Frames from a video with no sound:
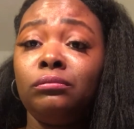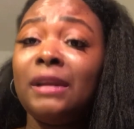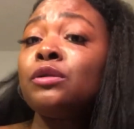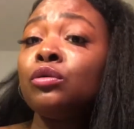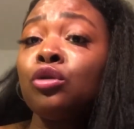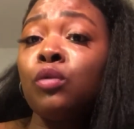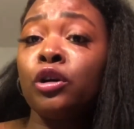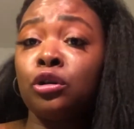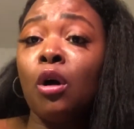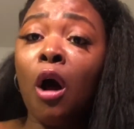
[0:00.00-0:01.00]
That's what you
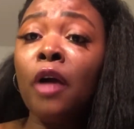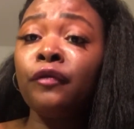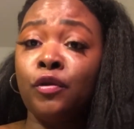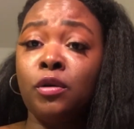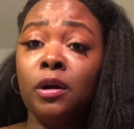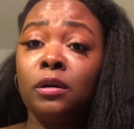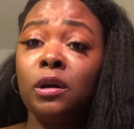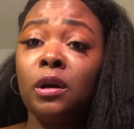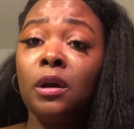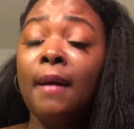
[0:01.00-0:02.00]
work so hard for.
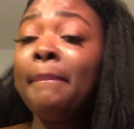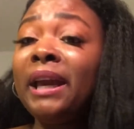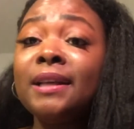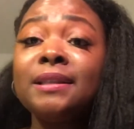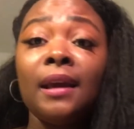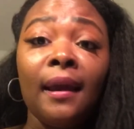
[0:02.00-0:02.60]
Because